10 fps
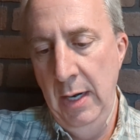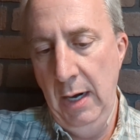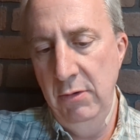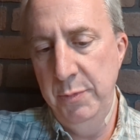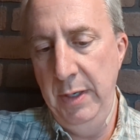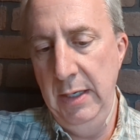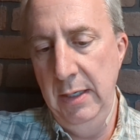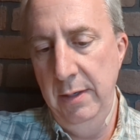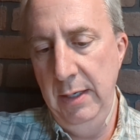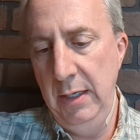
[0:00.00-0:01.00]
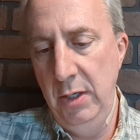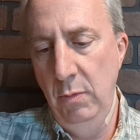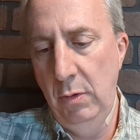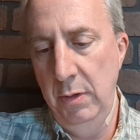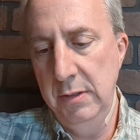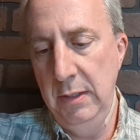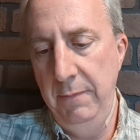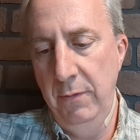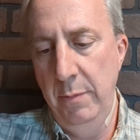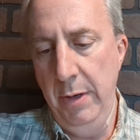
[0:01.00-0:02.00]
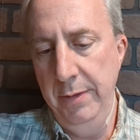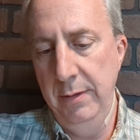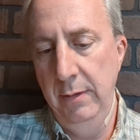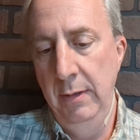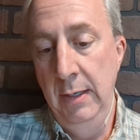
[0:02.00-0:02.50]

I was beginning to think you were going to sleep for a month.